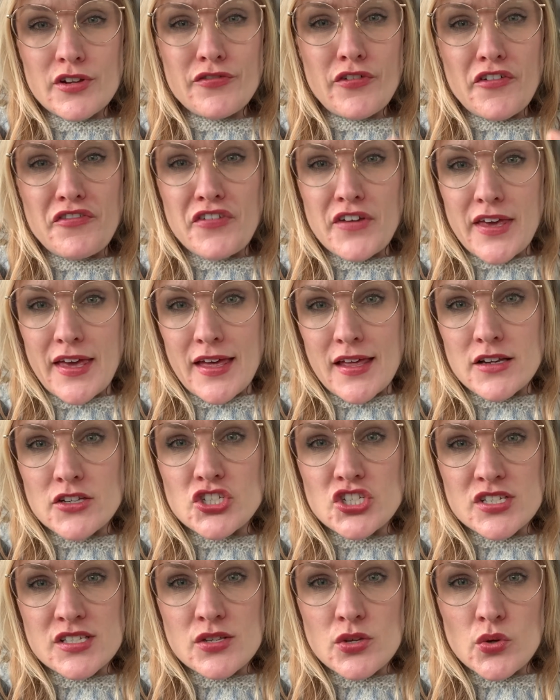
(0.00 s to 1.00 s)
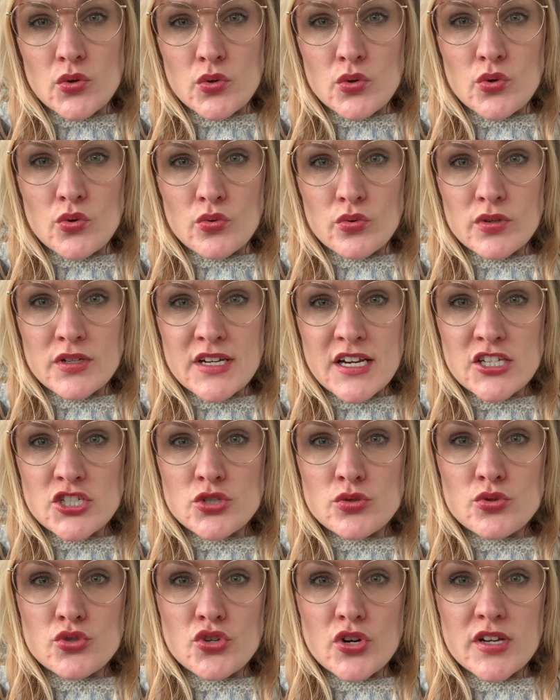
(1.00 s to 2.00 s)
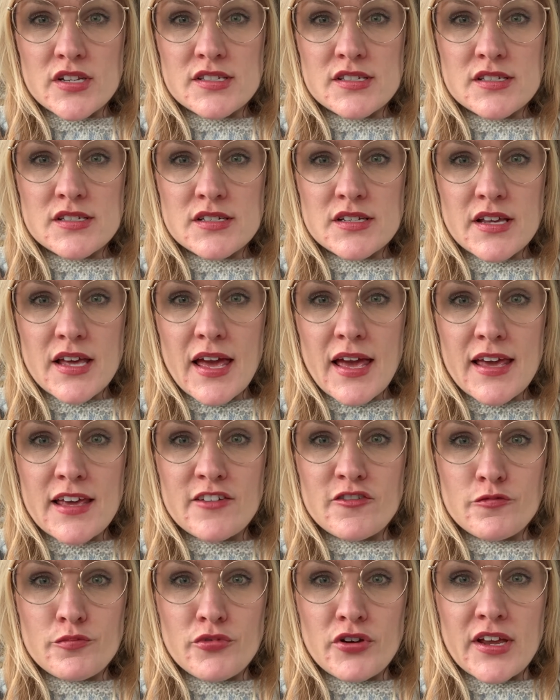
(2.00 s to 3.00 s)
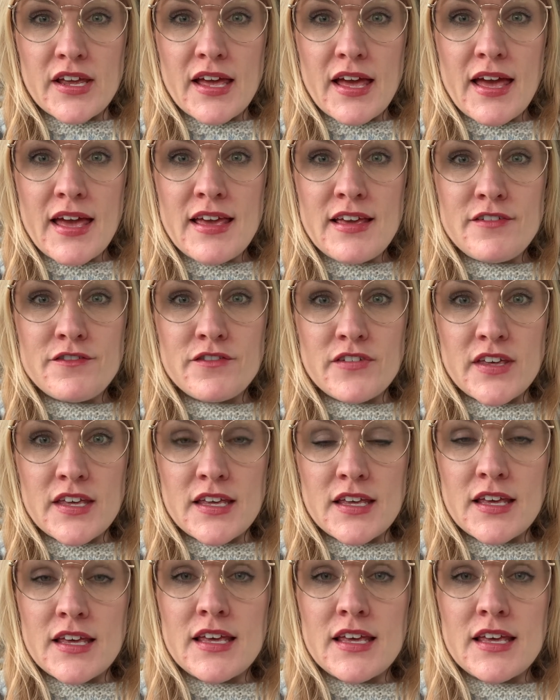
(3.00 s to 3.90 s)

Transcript: if I forget, just Google National Trust Avebury, A-V-E-B-U-R-Y.